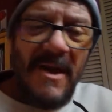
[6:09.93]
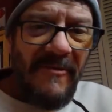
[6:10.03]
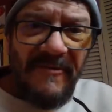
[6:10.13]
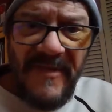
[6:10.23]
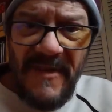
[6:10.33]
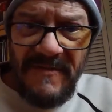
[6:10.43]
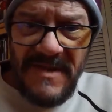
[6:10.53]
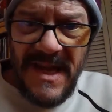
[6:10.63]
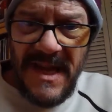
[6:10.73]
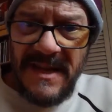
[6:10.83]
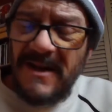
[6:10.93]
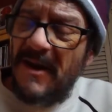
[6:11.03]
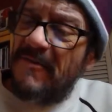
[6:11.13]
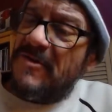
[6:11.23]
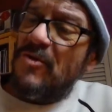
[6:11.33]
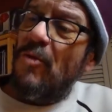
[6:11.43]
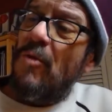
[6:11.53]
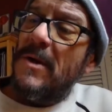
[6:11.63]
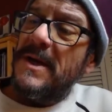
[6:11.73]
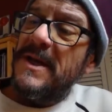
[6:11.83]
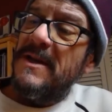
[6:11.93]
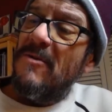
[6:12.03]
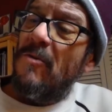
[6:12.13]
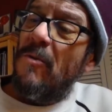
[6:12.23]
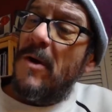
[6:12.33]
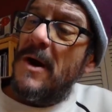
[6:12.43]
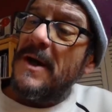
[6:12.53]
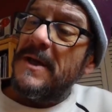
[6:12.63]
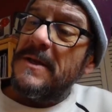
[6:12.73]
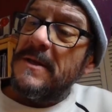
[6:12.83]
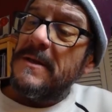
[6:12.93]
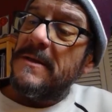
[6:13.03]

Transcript: 15 of 21.